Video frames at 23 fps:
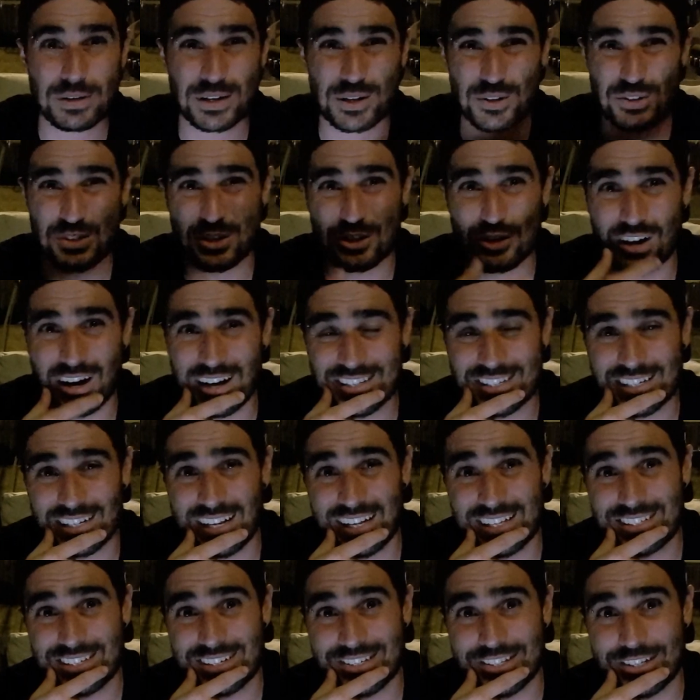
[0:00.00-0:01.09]
Because,
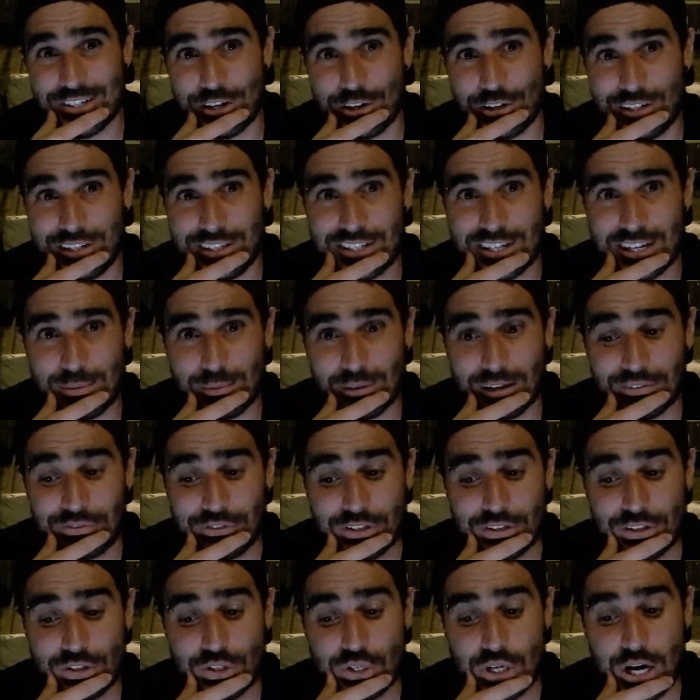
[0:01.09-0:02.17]
Atalanta's the only team left
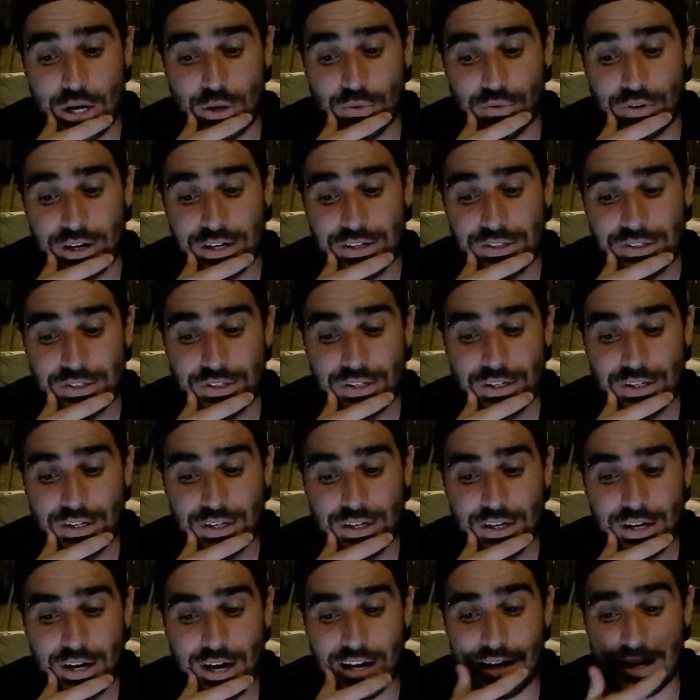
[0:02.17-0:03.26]
in the title race,
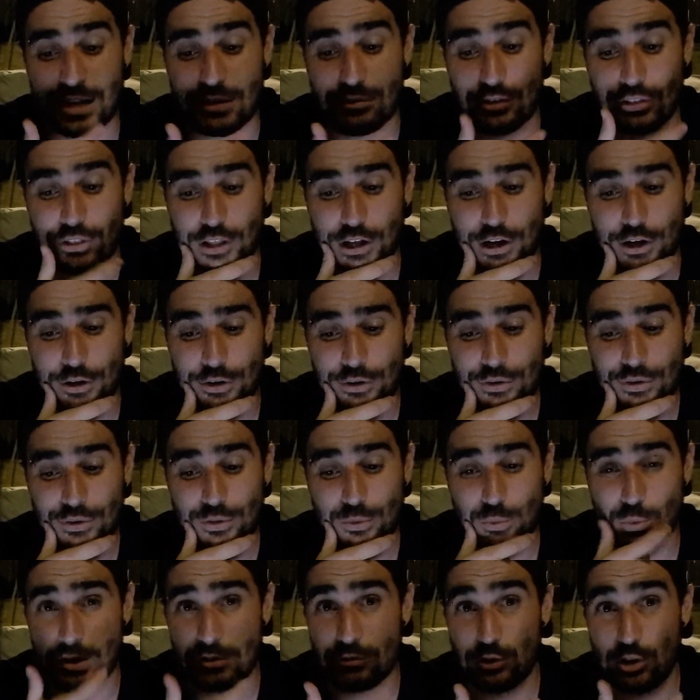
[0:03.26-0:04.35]
and even though
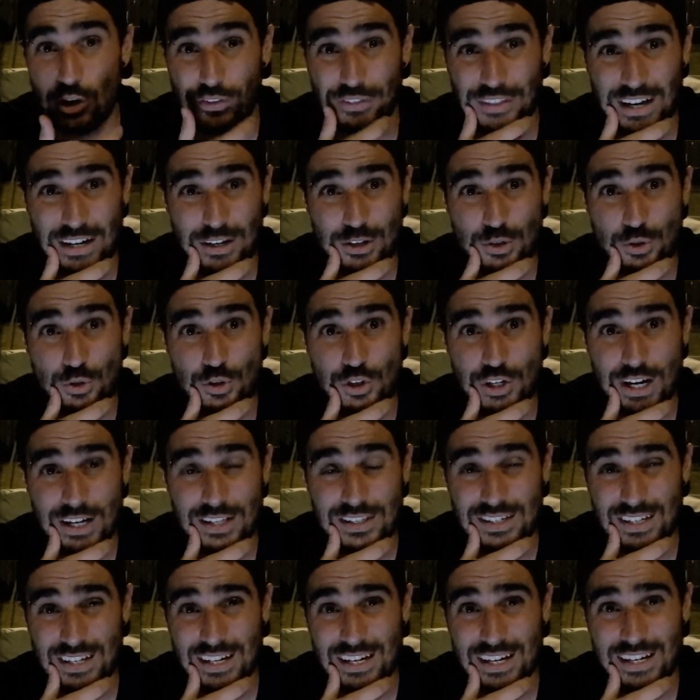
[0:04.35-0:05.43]
we've got that huge
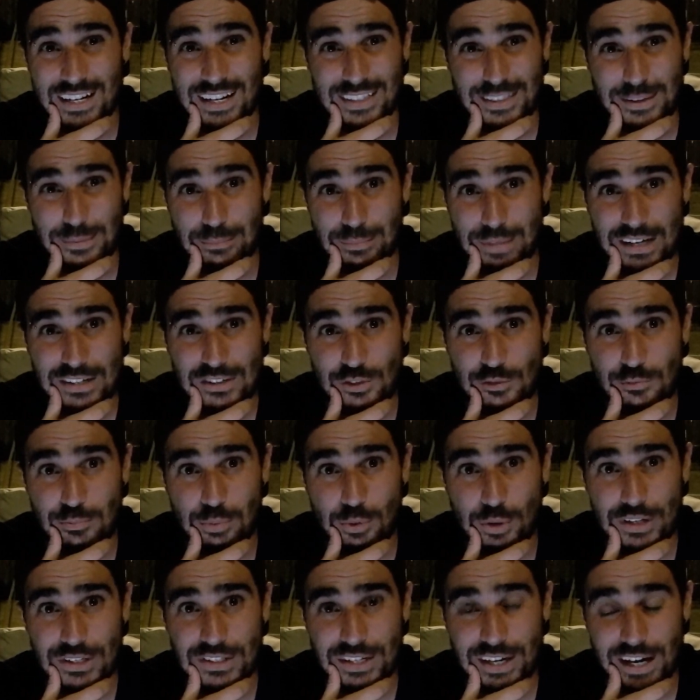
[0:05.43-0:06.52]
head-to-head and the massive
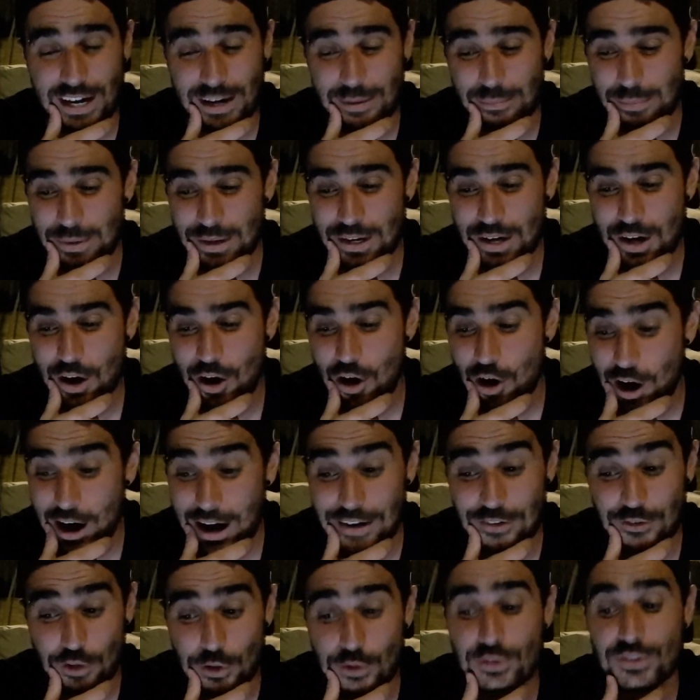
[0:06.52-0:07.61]
points gap,
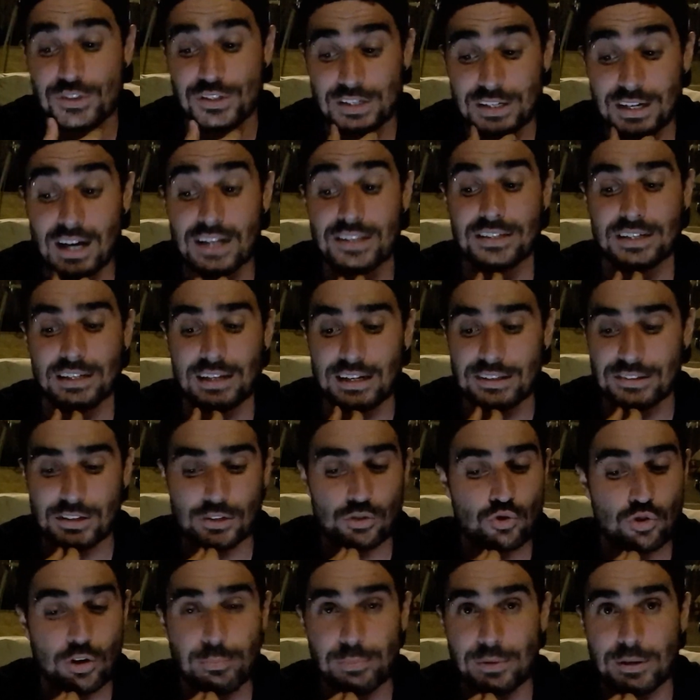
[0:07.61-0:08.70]
I don't see Atalanta
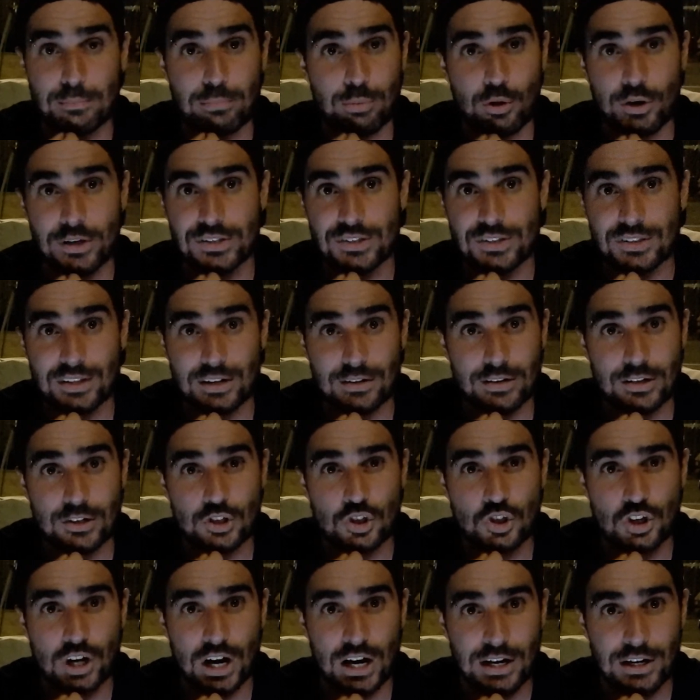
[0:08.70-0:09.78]
dropping points. They're a
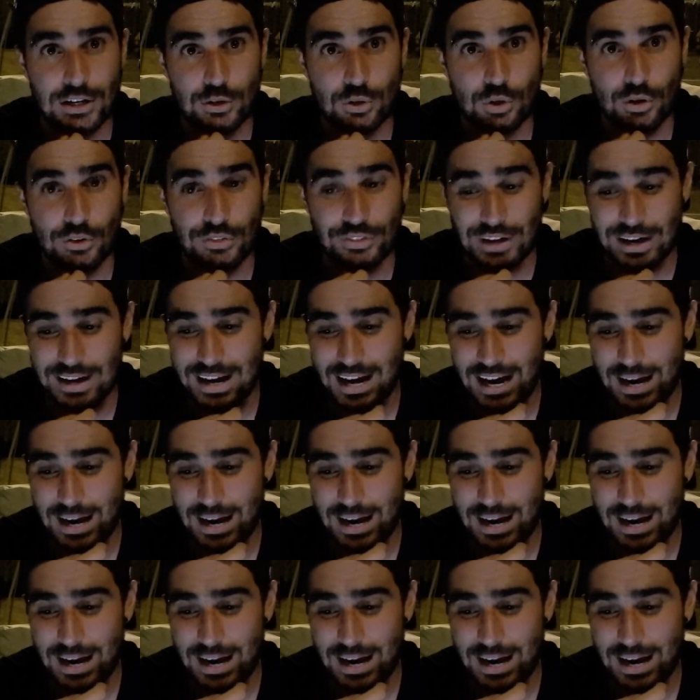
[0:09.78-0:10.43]
juggernaut. They